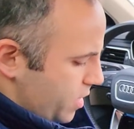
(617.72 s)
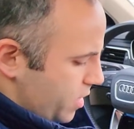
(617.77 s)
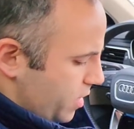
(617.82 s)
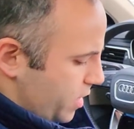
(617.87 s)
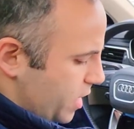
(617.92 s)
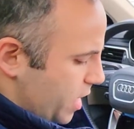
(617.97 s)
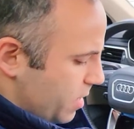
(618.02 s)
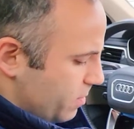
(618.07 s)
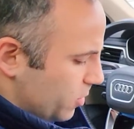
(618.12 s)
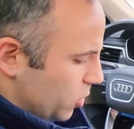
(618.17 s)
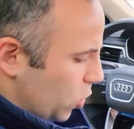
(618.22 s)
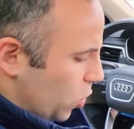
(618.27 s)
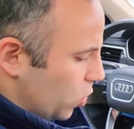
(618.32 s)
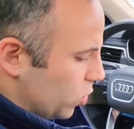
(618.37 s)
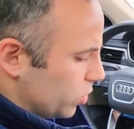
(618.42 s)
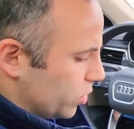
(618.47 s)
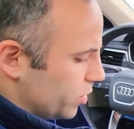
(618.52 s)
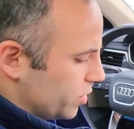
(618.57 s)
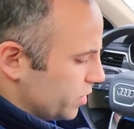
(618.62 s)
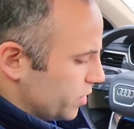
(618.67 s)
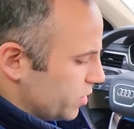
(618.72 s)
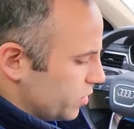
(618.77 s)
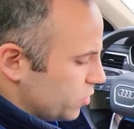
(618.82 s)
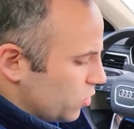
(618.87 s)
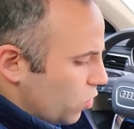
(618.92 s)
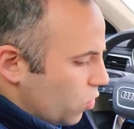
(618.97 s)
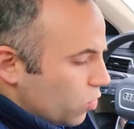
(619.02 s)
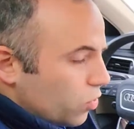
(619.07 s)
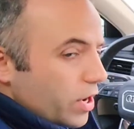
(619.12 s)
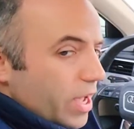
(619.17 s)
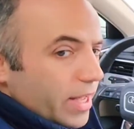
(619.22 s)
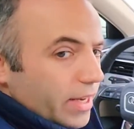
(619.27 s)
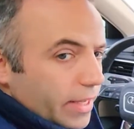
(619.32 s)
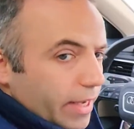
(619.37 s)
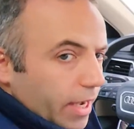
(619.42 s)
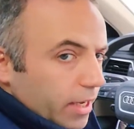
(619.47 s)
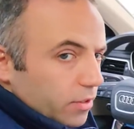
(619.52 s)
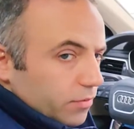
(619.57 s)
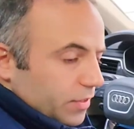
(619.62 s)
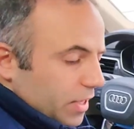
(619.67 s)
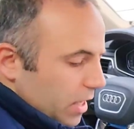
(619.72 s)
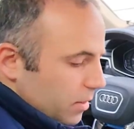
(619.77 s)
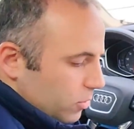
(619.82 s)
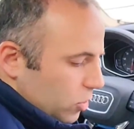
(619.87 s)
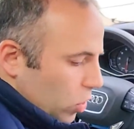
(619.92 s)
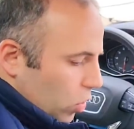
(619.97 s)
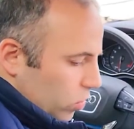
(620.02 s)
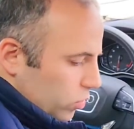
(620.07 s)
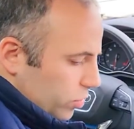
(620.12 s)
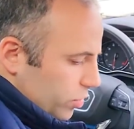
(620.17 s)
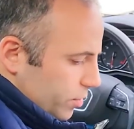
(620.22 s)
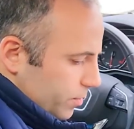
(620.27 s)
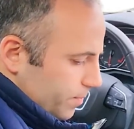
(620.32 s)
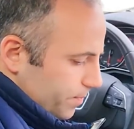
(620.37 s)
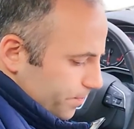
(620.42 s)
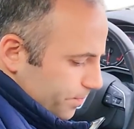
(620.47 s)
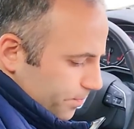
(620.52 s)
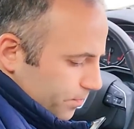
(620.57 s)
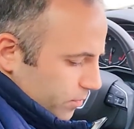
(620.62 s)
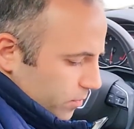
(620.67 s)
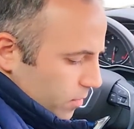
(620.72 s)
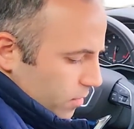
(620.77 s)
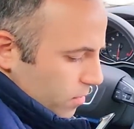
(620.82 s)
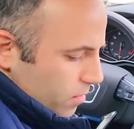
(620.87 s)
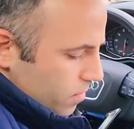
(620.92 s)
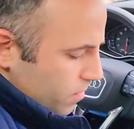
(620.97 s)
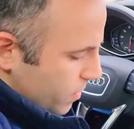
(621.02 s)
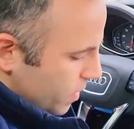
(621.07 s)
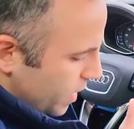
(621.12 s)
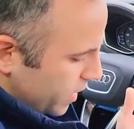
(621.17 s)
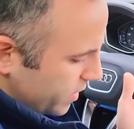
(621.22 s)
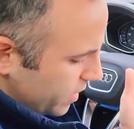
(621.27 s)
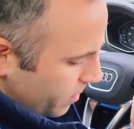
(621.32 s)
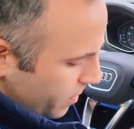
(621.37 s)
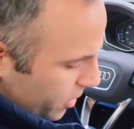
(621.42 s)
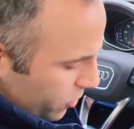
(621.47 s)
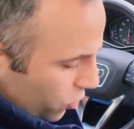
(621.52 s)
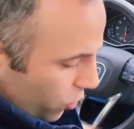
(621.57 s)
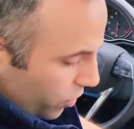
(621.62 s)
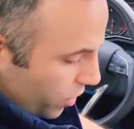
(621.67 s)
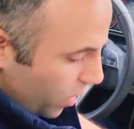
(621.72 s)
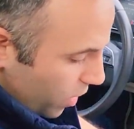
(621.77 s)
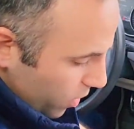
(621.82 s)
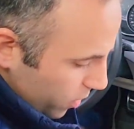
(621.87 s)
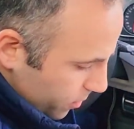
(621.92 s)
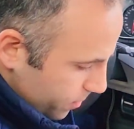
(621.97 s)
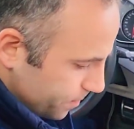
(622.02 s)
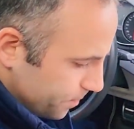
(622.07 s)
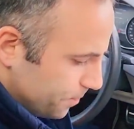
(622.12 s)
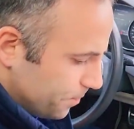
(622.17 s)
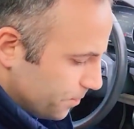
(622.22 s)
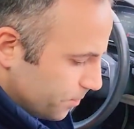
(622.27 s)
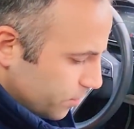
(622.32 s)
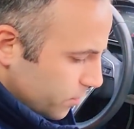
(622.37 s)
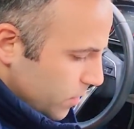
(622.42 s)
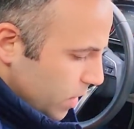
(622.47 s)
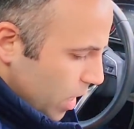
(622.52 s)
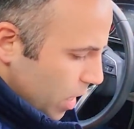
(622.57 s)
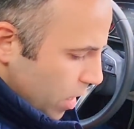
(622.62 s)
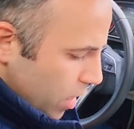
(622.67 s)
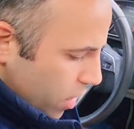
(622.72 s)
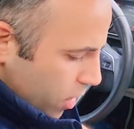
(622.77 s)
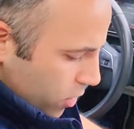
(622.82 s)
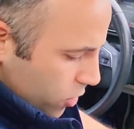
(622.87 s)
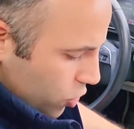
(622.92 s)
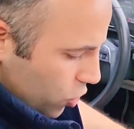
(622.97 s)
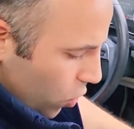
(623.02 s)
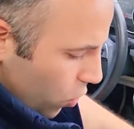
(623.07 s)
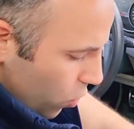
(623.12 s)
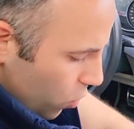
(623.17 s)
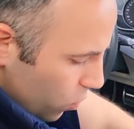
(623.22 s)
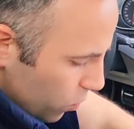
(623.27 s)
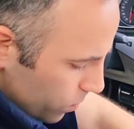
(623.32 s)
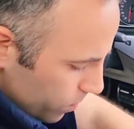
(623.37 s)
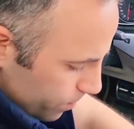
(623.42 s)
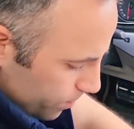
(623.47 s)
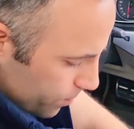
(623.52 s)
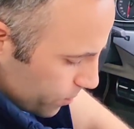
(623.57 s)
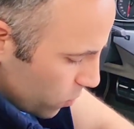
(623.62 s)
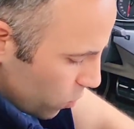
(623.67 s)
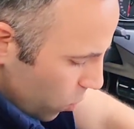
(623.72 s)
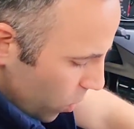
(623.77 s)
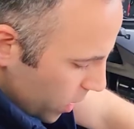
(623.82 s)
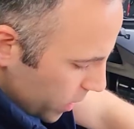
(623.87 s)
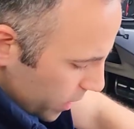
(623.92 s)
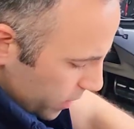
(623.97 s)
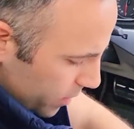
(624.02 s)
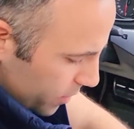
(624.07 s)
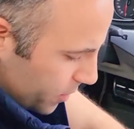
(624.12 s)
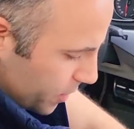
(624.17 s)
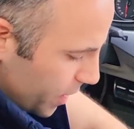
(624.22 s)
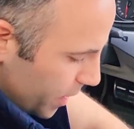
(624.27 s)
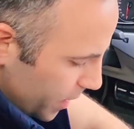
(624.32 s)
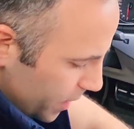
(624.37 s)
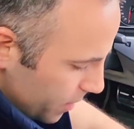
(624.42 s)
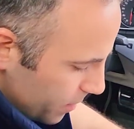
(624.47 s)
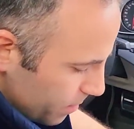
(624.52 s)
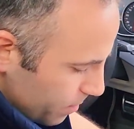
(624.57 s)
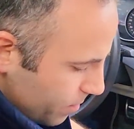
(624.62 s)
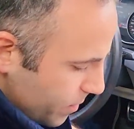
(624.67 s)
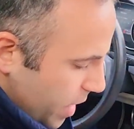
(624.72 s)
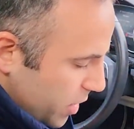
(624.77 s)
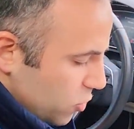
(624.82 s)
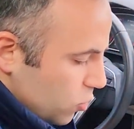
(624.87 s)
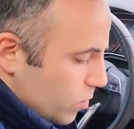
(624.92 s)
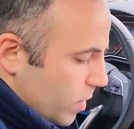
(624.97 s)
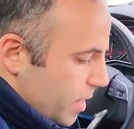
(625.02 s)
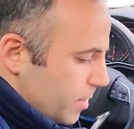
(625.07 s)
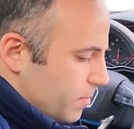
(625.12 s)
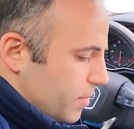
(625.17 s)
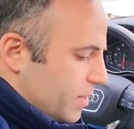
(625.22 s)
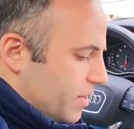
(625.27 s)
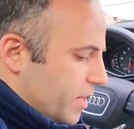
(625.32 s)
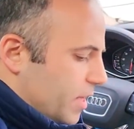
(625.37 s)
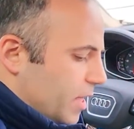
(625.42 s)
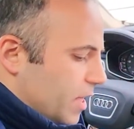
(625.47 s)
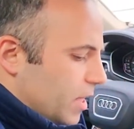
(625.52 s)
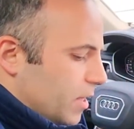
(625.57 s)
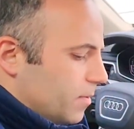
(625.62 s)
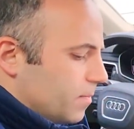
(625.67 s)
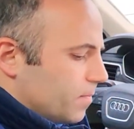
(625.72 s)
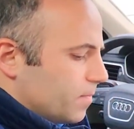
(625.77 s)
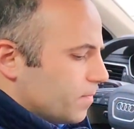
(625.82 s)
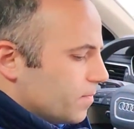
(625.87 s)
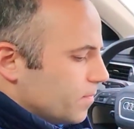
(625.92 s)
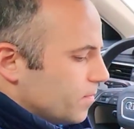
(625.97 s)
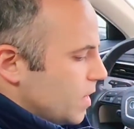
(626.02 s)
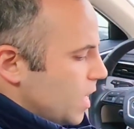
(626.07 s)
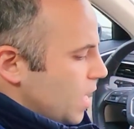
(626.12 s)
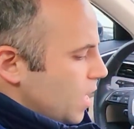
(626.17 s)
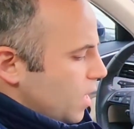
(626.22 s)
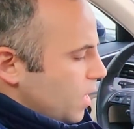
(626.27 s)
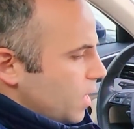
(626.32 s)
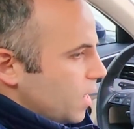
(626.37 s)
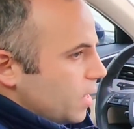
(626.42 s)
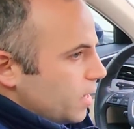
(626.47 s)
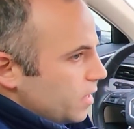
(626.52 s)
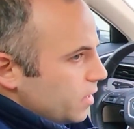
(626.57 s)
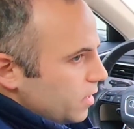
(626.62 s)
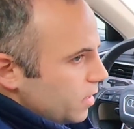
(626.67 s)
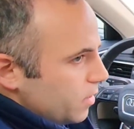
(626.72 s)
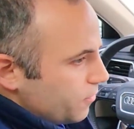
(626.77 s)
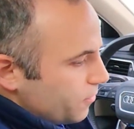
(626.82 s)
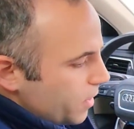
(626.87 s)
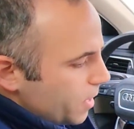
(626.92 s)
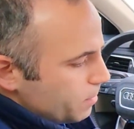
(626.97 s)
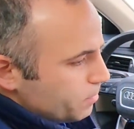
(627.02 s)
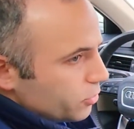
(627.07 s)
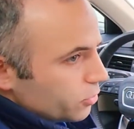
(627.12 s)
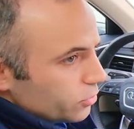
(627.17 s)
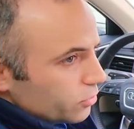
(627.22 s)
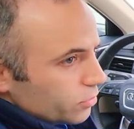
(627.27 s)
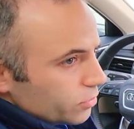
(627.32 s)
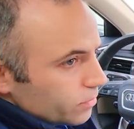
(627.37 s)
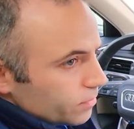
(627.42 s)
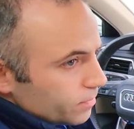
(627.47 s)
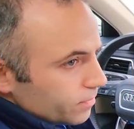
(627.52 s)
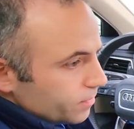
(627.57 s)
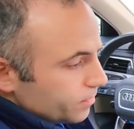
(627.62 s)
cable holders or any kind of cable holder. It's about your car. So one other thing that you might be thinking, hey, if I put